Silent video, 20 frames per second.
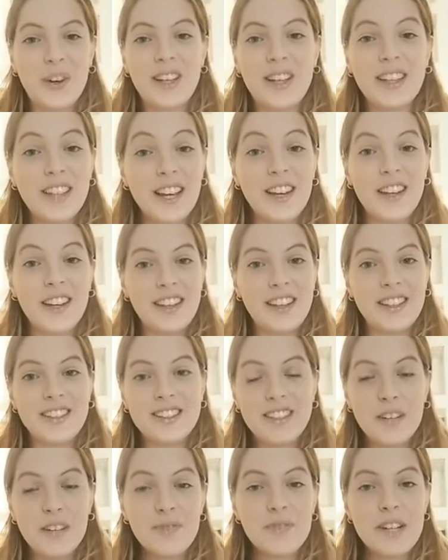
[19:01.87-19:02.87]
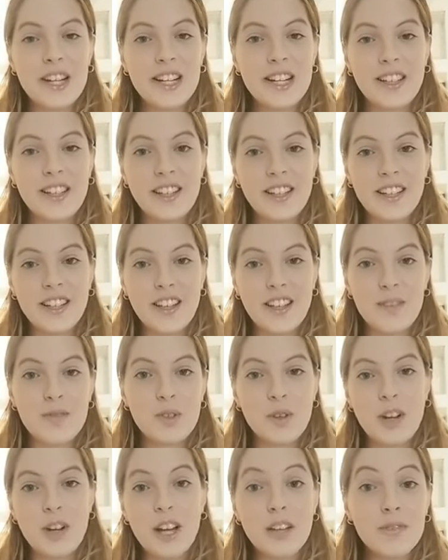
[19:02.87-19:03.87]
yeah, it definitely
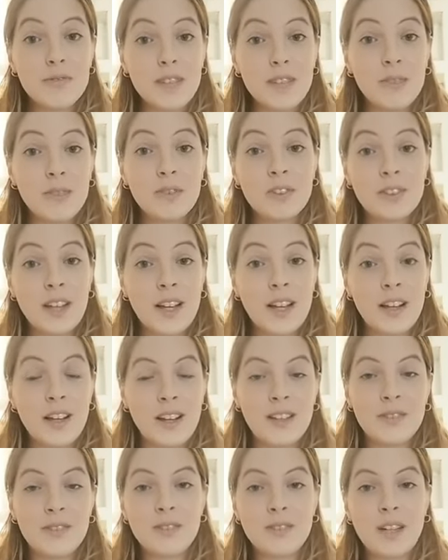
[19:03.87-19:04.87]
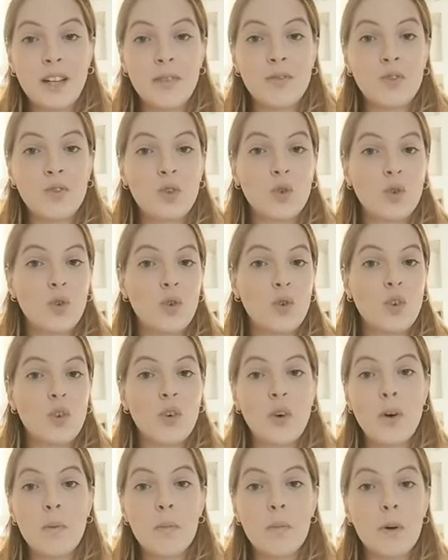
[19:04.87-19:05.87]
gives you a lot of time to tan, a lot of time to
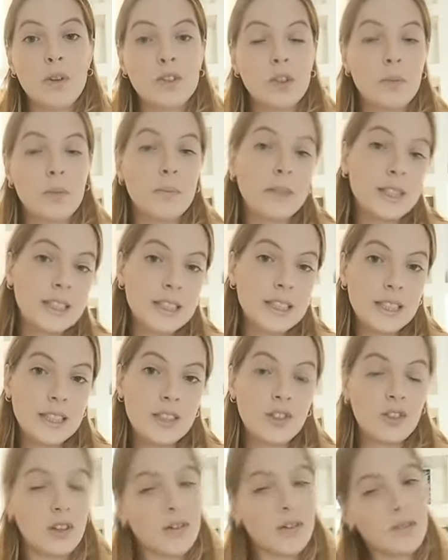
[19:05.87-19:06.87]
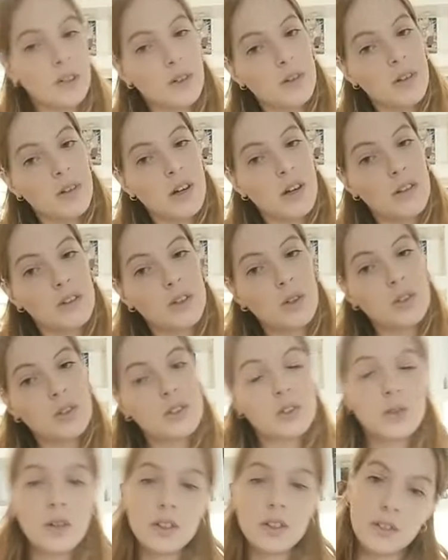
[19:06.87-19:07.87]
go about your business, travel around, go
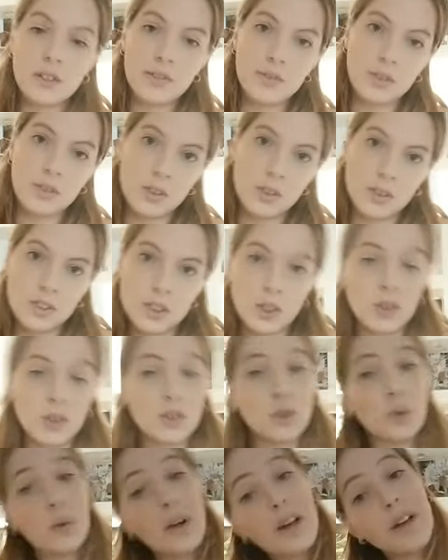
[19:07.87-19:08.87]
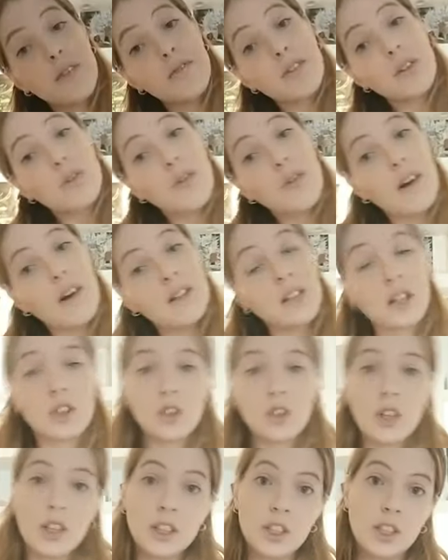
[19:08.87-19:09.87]
to waterfalls, go to wherever you want,
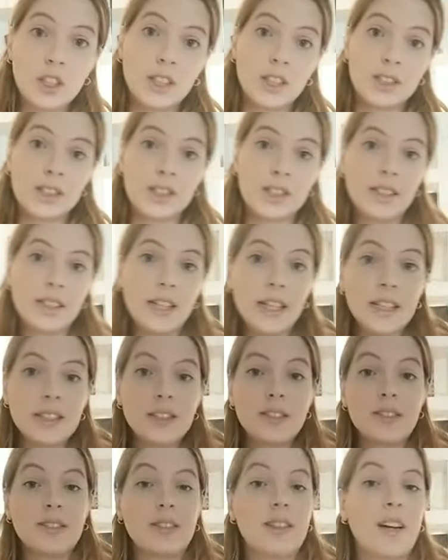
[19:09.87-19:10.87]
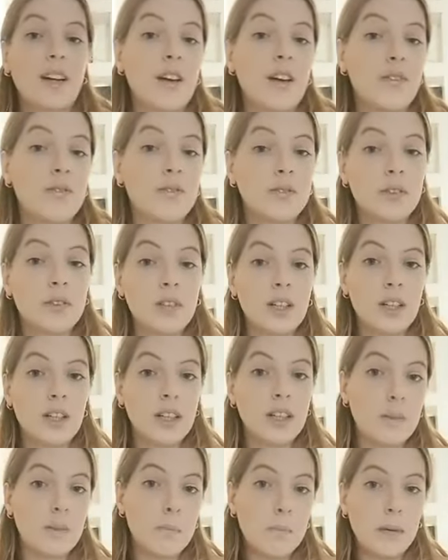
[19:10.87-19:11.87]
attraction, So you have
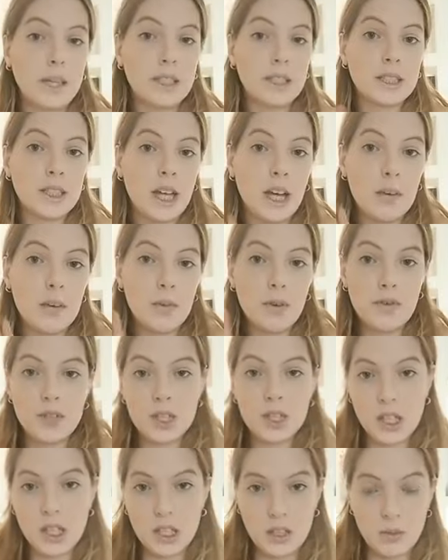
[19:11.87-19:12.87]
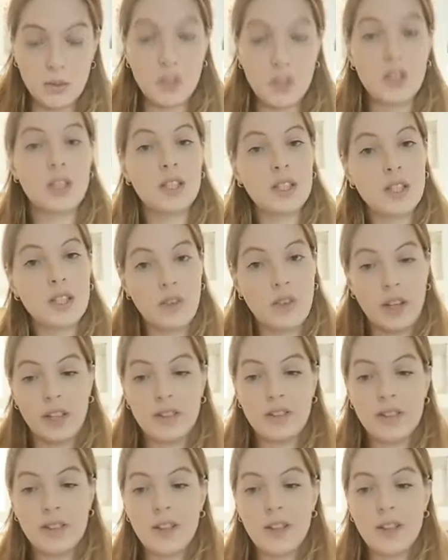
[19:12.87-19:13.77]
Wolipa time of sun, which is great.